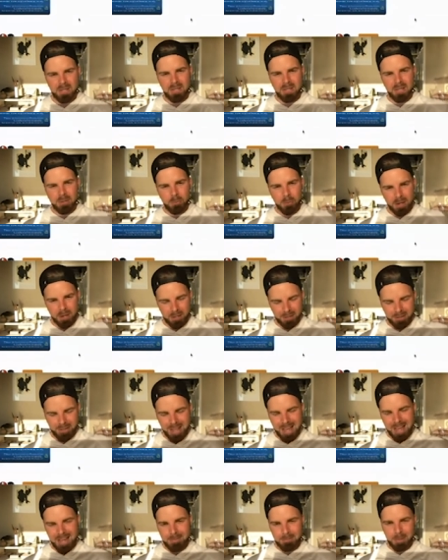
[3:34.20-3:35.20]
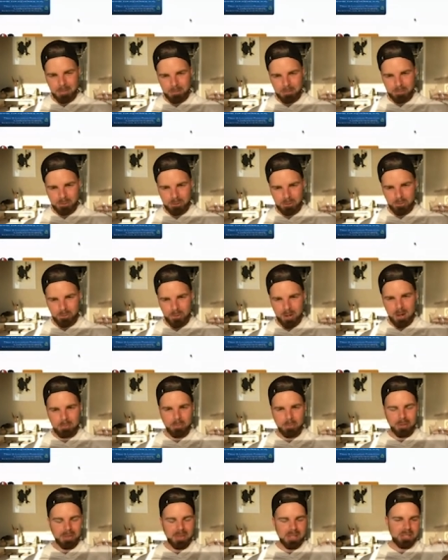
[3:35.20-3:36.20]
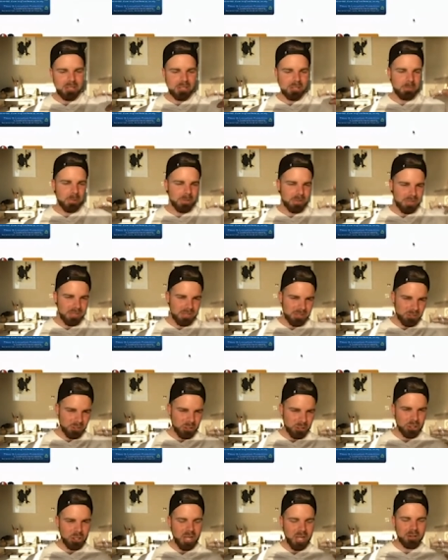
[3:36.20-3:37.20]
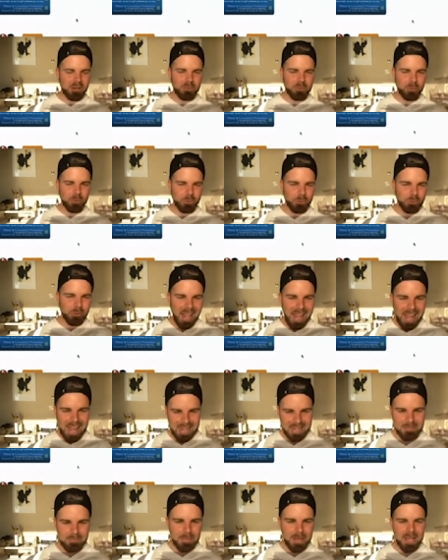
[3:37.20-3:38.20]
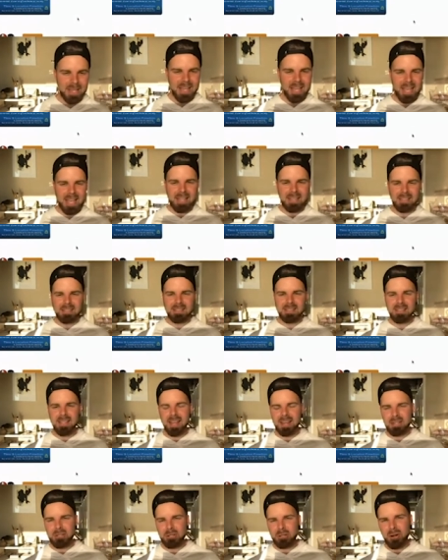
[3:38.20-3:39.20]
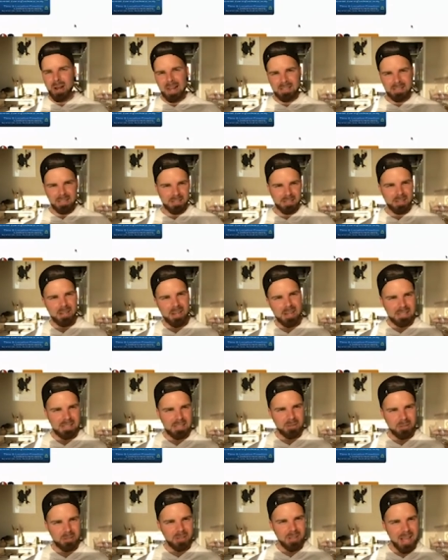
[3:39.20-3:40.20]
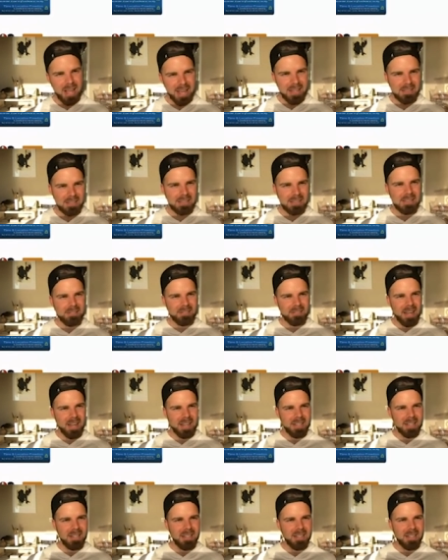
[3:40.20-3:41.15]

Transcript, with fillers: where a lot of people screw up where they just put this general name and it's not attracting their ideal clients, right?